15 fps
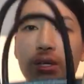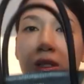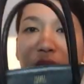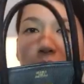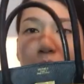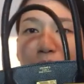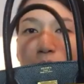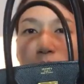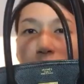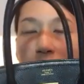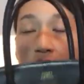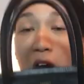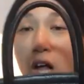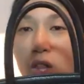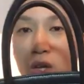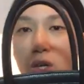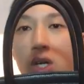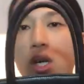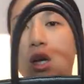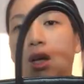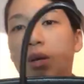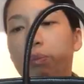this color,
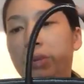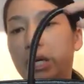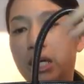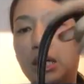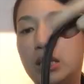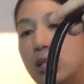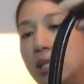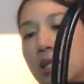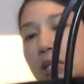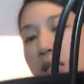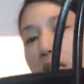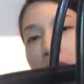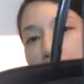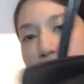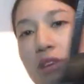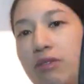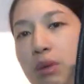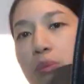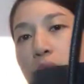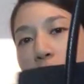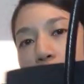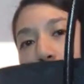but it's a navy
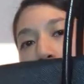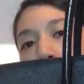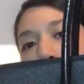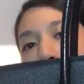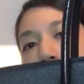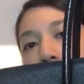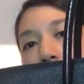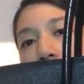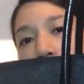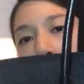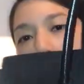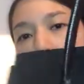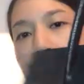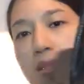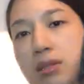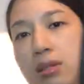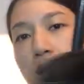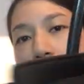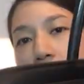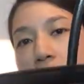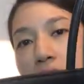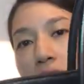blue and
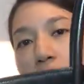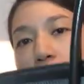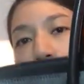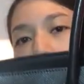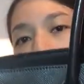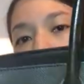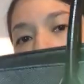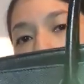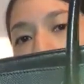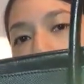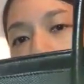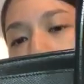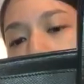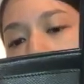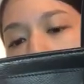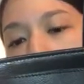gold hardware,